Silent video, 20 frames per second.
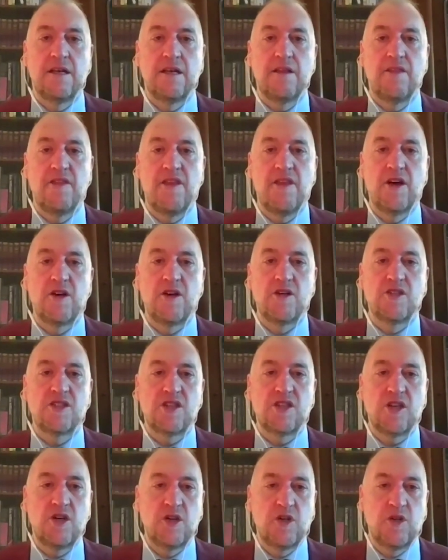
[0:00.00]
those
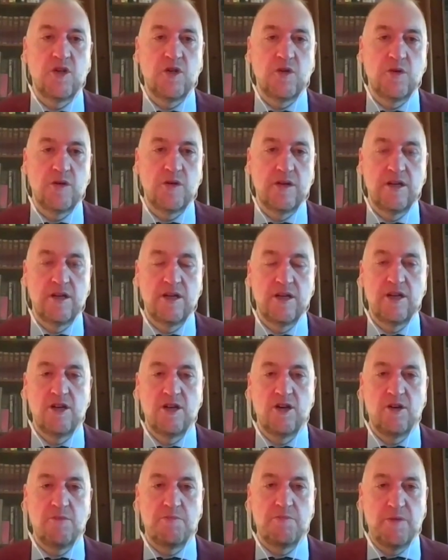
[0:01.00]
who
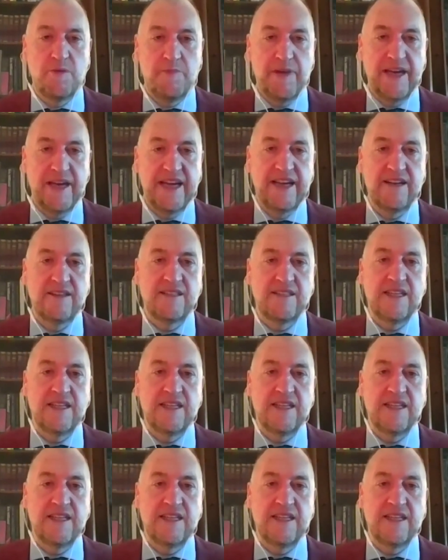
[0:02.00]
prepared